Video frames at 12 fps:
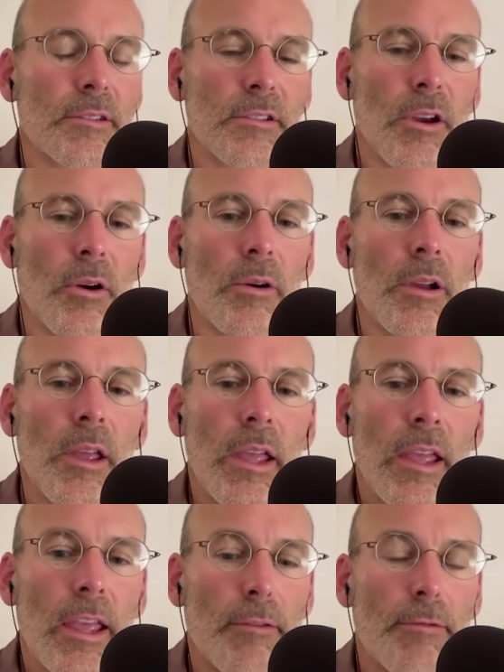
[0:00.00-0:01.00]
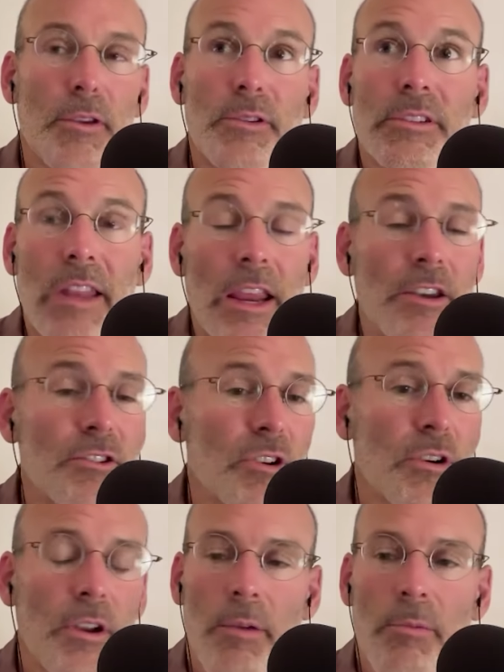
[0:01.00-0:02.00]
So if there's
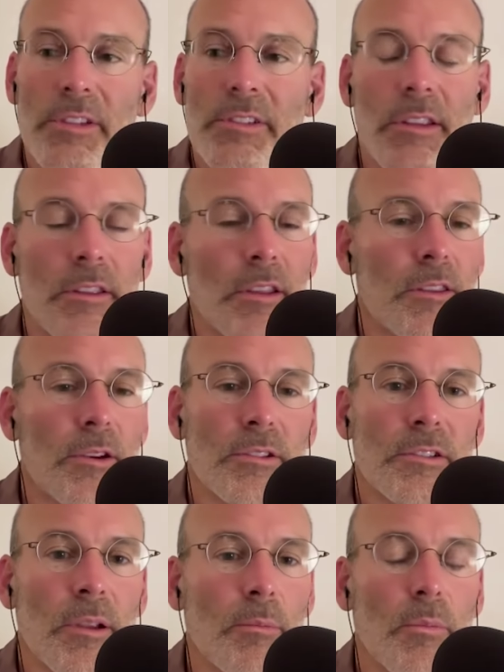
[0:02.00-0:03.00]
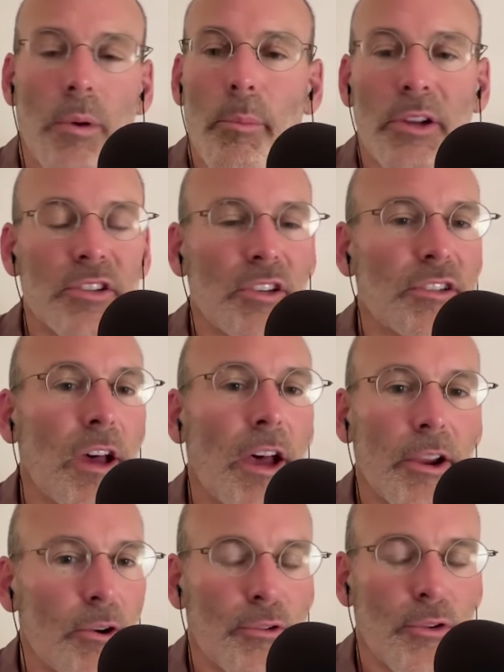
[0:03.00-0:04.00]
danger and we see that there's some a bunch of
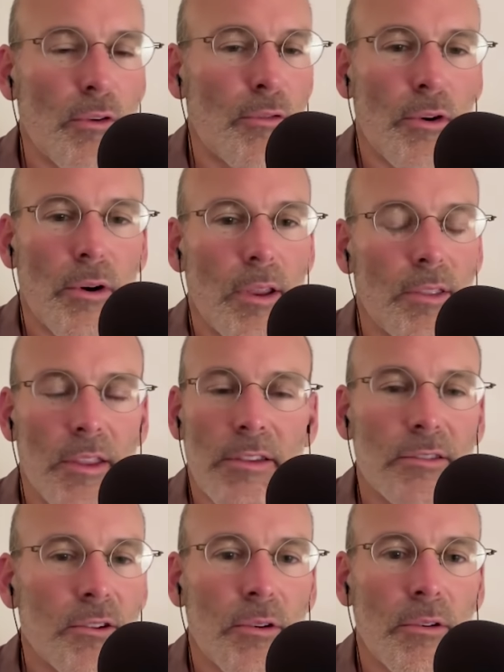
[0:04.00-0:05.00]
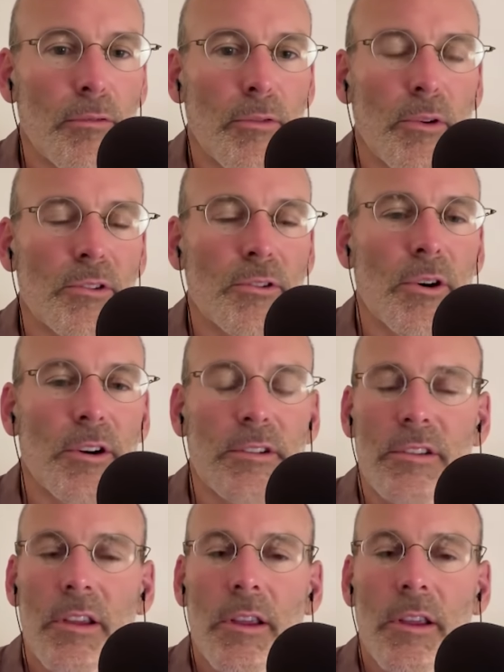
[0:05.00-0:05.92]
tigers over at this certain food source,